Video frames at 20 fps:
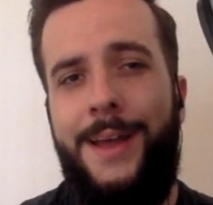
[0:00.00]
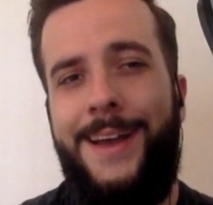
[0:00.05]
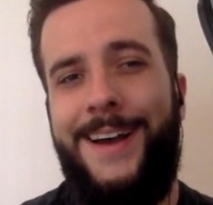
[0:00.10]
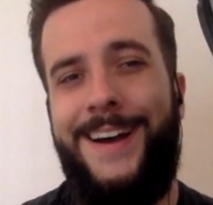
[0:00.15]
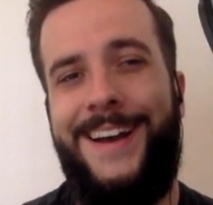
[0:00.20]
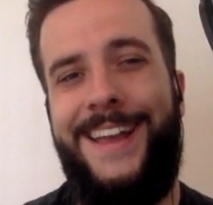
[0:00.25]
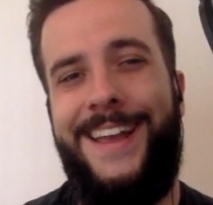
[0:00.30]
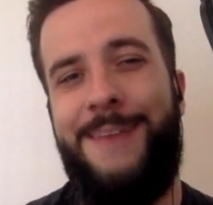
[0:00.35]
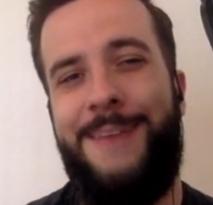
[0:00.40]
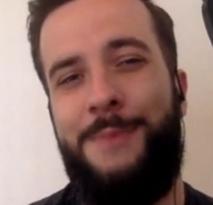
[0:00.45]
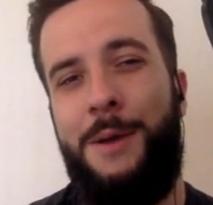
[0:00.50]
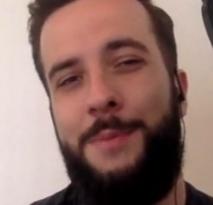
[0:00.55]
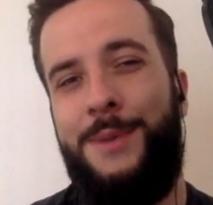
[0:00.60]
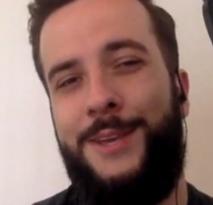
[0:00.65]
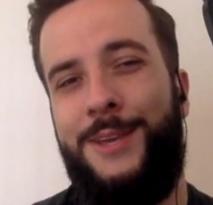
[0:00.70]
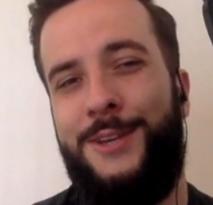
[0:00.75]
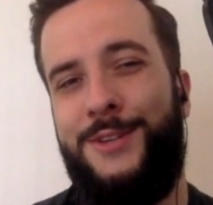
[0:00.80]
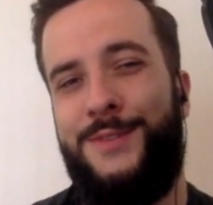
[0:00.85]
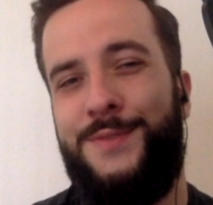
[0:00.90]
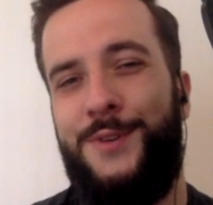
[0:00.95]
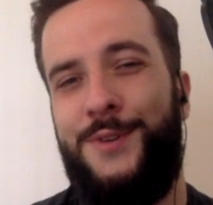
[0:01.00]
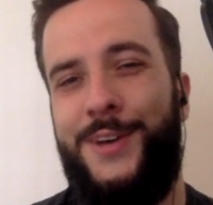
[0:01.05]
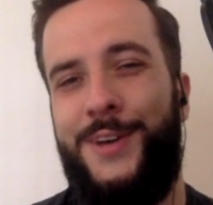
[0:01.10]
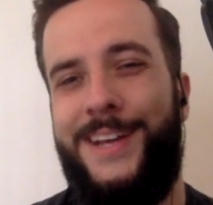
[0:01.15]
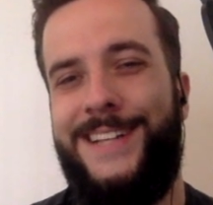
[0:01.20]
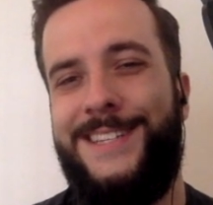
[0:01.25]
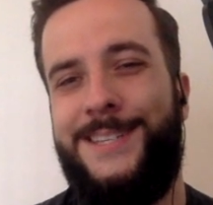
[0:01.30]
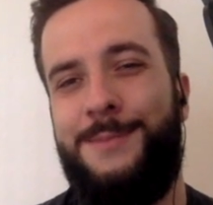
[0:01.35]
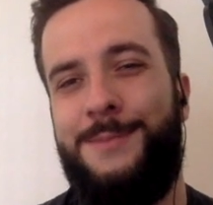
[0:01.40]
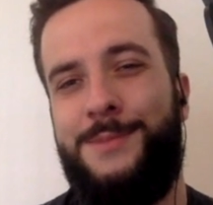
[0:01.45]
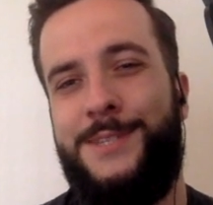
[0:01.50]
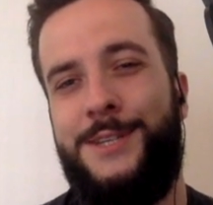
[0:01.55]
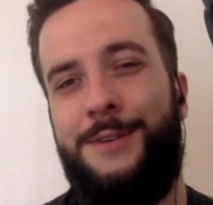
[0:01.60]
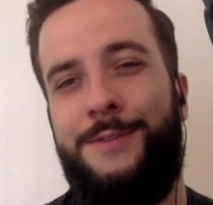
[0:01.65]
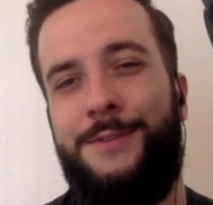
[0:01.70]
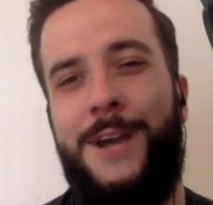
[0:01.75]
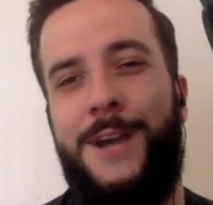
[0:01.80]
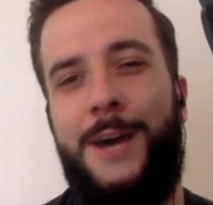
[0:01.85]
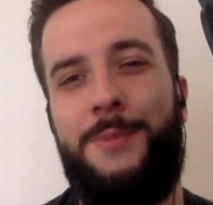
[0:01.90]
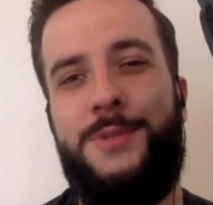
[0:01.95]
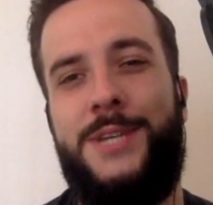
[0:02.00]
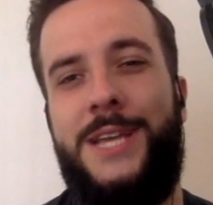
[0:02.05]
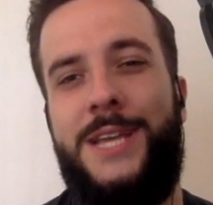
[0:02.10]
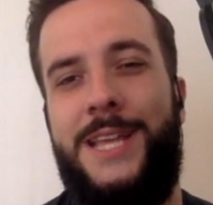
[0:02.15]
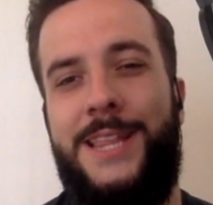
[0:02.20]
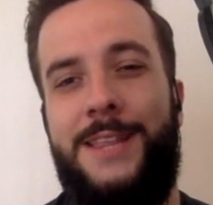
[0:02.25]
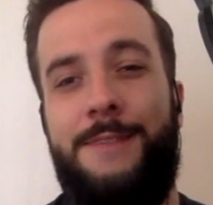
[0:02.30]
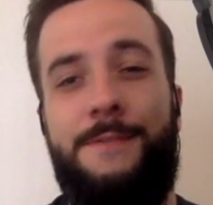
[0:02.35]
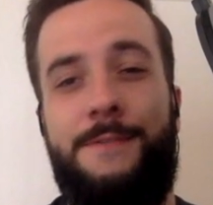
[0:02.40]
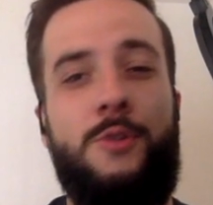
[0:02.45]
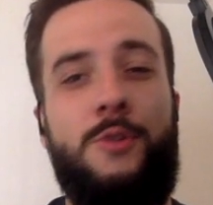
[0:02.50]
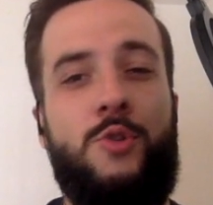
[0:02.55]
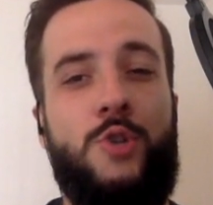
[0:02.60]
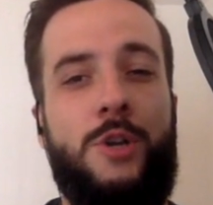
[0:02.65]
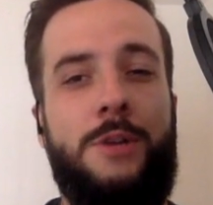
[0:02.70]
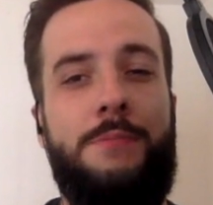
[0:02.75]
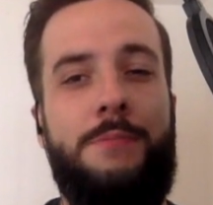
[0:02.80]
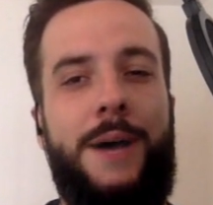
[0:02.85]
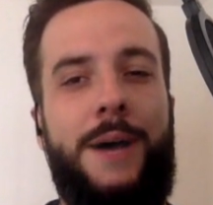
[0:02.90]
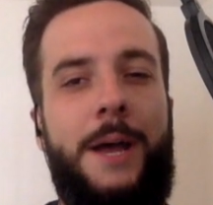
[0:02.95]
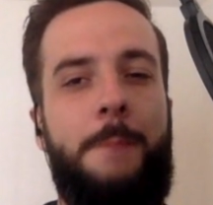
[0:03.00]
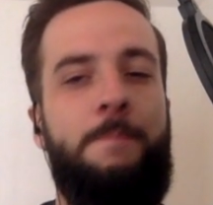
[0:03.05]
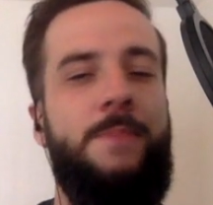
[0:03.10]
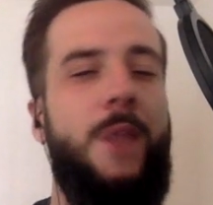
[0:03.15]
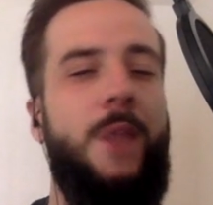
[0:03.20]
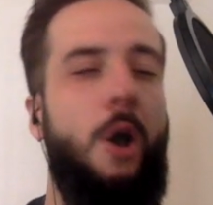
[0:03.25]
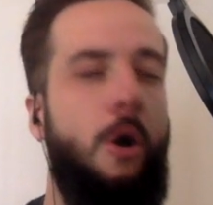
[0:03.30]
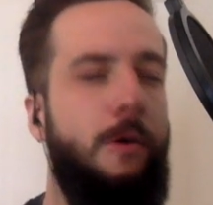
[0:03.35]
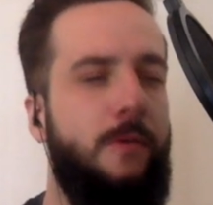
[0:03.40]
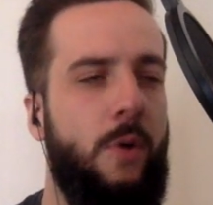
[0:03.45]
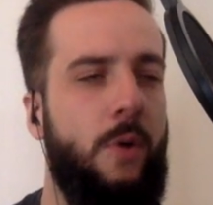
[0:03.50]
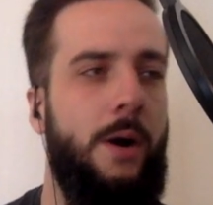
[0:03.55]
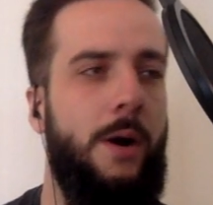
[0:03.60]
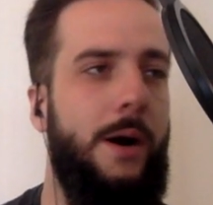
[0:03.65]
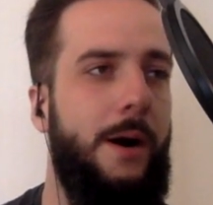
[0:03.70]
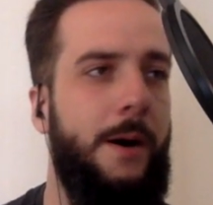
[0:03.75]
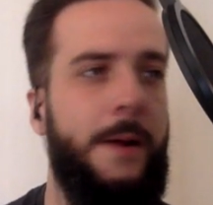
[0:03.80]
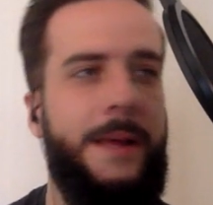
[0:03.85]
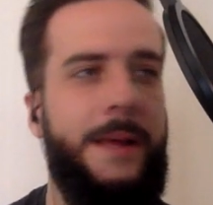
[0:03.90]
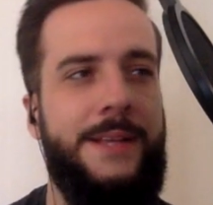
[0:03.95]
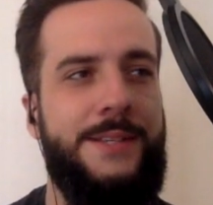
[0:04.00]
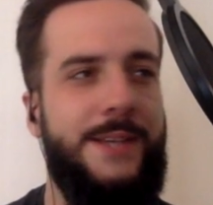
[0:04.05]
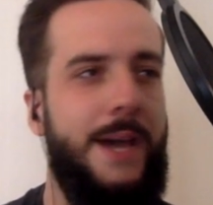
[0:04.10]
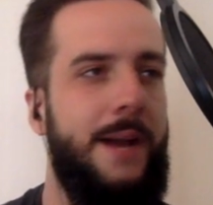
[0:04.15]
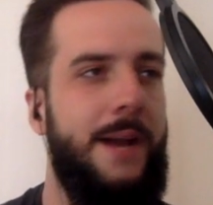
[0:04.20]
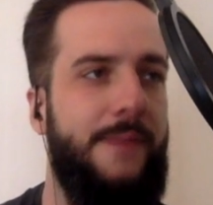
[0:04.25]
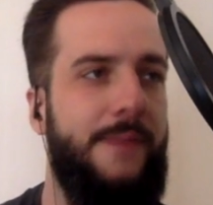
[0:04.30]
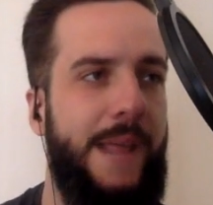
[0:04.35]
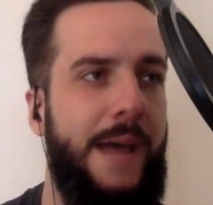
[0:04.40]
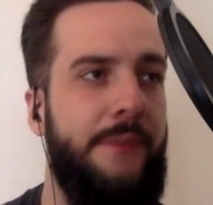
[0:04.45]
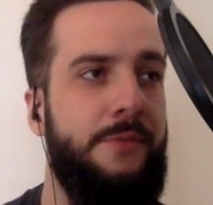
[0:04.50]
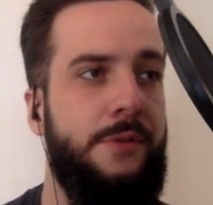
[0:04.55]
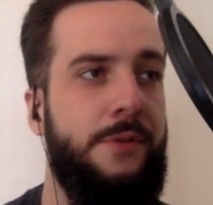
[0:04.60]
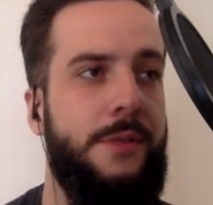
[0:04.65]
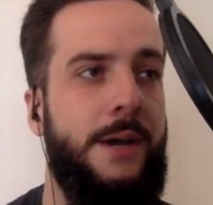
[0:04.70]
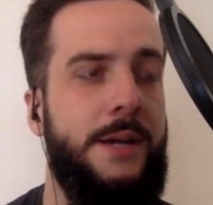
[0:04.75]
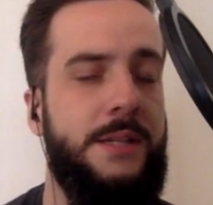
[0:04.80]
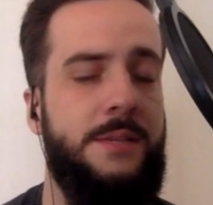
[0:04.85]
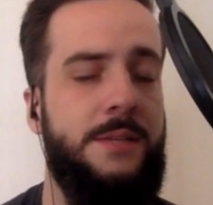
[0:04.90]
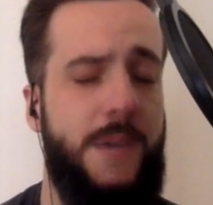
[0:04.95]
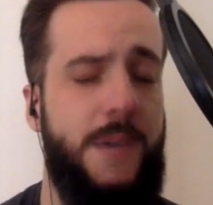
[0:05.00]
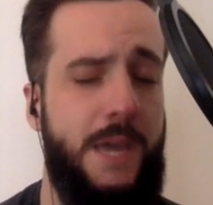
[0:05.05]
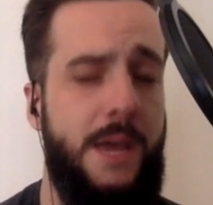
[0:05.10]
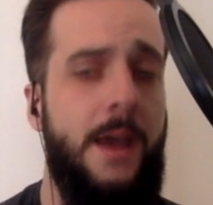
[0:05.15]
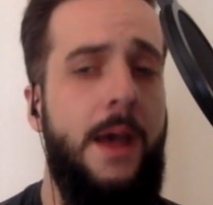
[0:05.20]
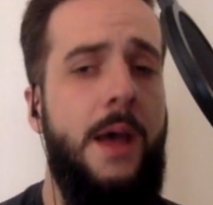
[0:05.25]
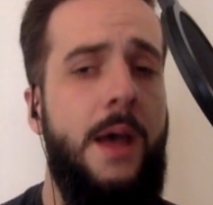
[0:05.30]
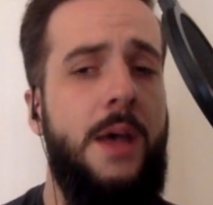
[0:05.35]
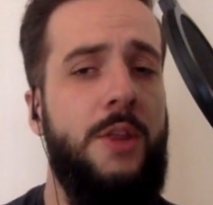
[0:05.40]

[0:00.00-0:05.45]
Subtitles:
It might be useful in some Silph Cups in the future, but overall, it's kind of an afterthought to me.